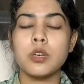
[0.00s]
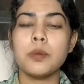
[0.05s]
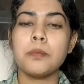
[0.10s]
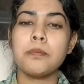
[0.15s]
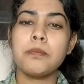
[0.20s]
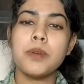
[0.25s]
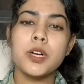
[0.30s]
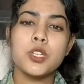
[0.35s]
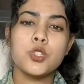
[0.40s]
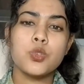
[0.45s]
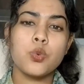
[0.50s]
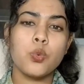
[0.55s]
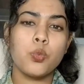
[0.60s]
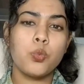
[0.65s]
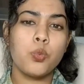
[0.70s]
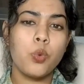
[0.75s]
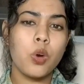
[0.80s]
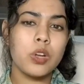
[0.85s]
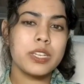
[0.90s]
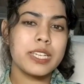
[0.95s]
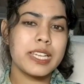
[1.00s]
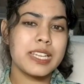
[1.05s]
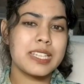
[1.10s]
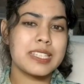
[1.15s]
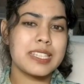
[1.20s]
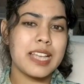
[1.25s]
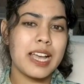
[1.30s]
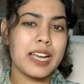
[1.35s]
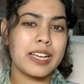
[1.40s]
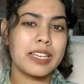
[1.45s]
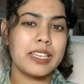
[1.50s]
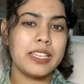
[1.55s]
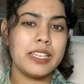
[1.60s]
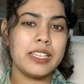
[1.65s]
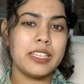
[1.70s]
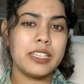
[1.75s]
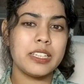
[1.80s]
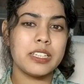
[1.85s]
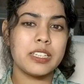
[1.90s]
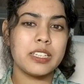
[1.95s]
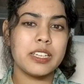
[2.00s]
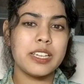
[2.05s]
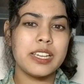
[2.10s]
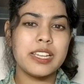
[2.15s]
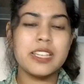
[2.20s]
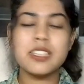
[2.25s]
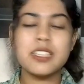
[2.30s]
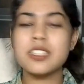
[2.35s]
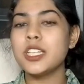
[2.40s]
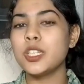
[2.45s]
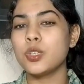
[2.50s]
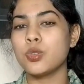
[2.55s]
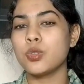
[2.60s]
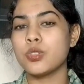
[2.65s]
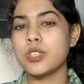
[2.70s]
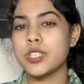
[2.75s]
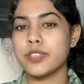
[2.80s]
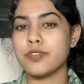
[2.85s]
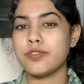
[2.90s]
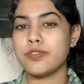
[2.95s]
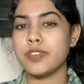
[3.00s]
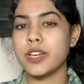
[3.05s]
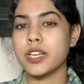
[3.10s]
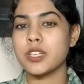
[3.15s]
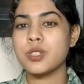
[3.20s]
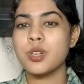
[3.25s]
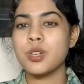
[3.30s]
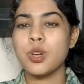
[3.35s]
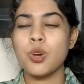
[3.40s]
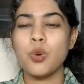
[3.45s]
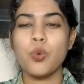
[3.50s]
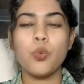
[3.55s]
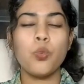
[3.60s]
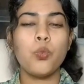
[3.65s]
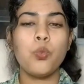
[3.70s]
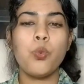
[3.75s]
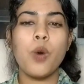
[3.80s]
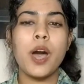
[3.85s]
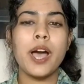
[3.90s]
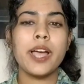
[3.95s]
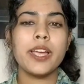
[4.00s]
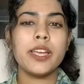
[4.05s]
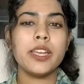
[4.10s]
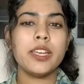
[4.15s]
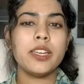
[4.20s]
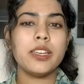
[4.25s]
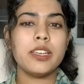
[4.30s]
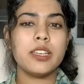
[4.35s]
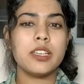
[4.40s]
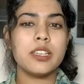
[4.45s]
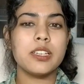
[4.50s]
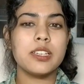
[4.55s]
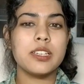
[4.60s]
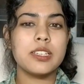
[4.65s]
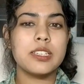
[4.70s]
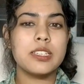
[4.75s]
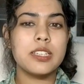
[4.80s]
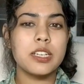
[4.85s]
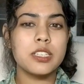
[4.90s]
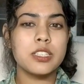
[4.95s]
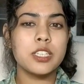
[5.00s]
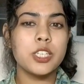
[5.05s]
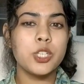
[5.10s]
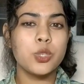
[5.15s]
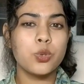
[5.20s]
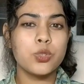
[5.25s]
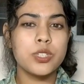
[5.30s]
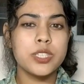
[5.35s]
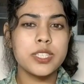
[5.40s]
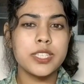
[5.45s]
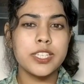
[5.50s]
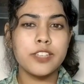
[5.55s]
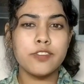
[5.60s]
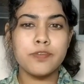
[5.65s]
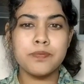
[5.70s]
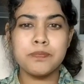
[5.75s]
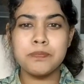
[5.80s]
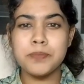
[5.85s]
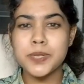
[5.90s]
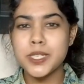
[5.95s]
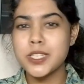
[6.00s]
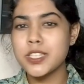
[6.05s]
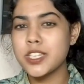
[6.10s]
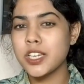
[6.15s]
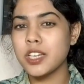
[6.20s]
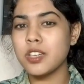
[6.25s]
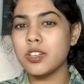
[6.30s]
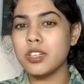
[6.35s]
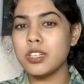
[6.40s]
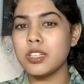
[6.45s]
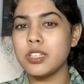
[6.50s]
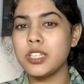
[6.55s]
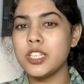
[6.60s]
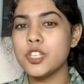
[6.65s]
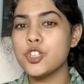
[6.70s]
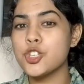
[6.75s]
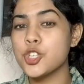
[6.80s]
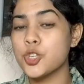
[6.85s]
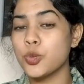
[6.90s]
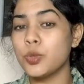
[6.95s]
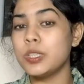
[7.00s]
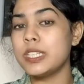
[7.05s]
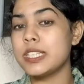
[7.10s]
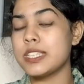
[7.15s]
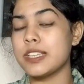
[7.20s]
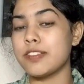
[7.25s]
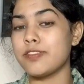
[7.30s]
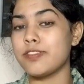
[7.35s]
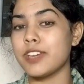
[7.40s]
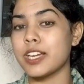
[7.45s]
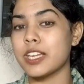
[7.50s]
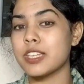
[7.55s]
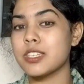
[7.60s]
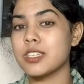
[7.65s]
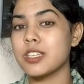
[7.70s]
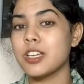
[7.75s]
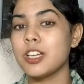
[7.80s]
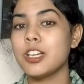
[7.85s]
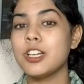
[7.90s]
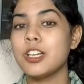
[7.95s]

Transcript: But what exactly is the Lotus Effect? Why does the lotus leaf particularly show this effect?